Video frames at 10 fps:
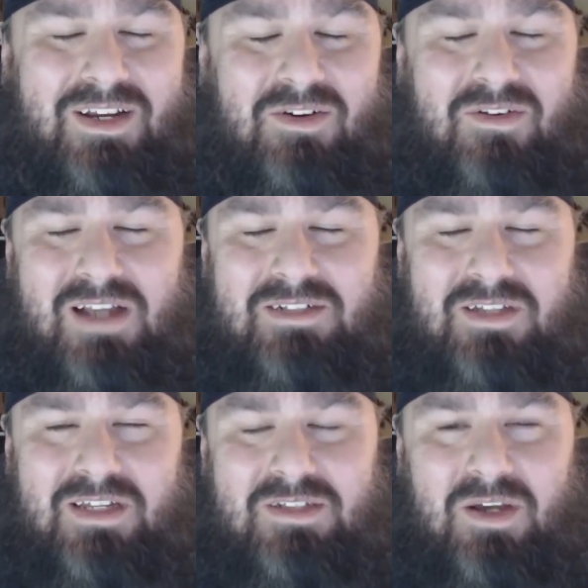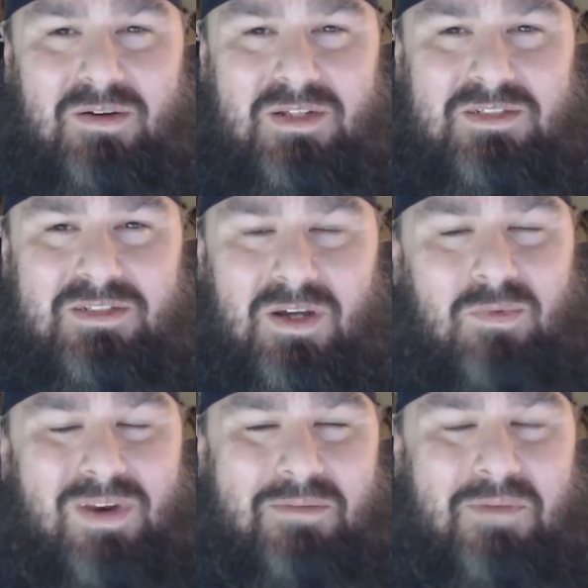congratulates Otis
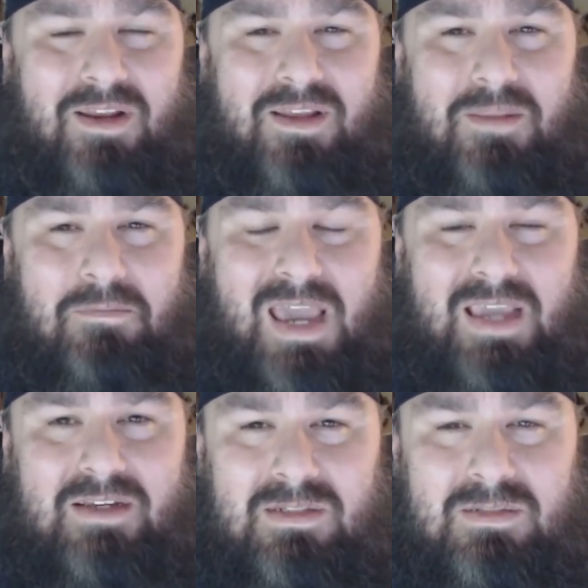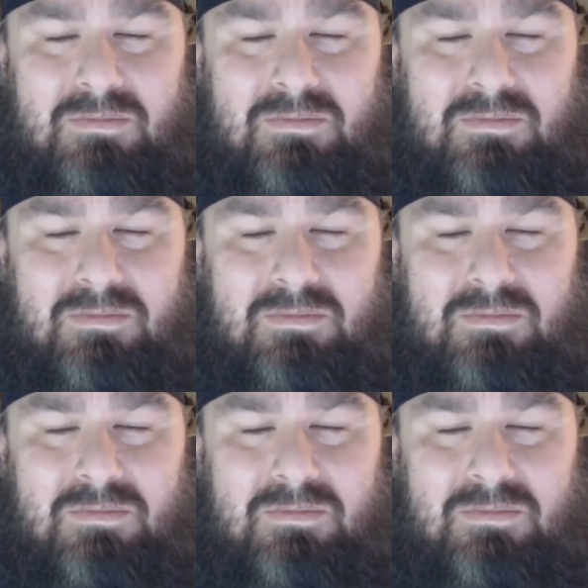on winning Money in the Bank.